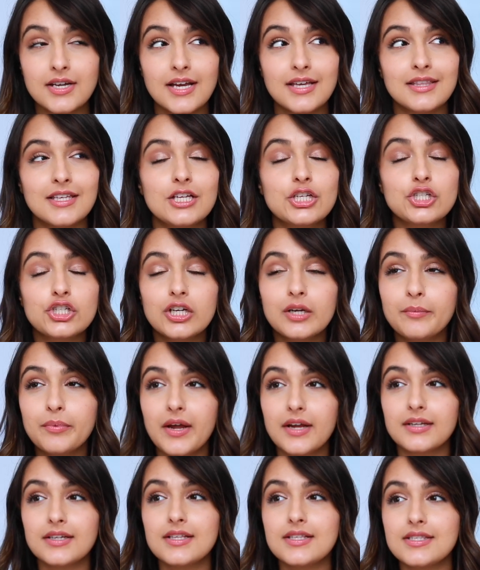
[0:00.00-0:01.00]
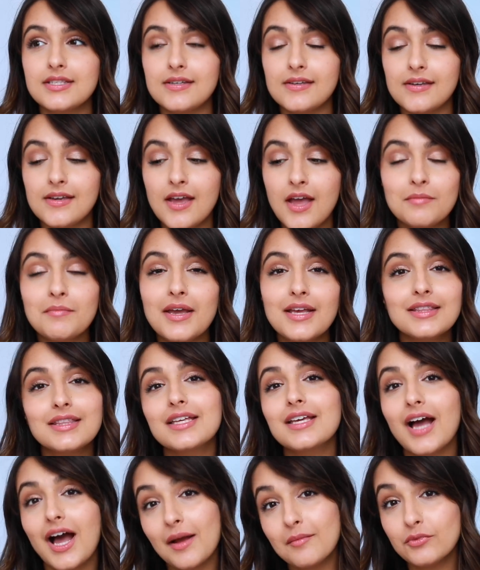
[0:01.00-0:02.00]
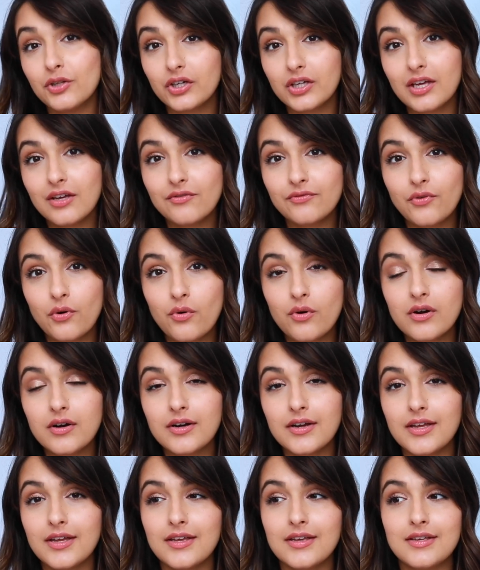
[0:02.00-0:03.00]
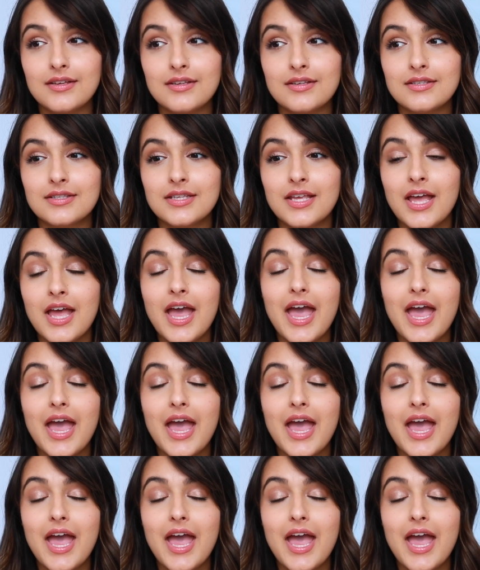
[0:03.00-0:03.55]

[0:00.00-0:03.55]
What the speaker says: I think during pregnancy, the main thing I'm looking for is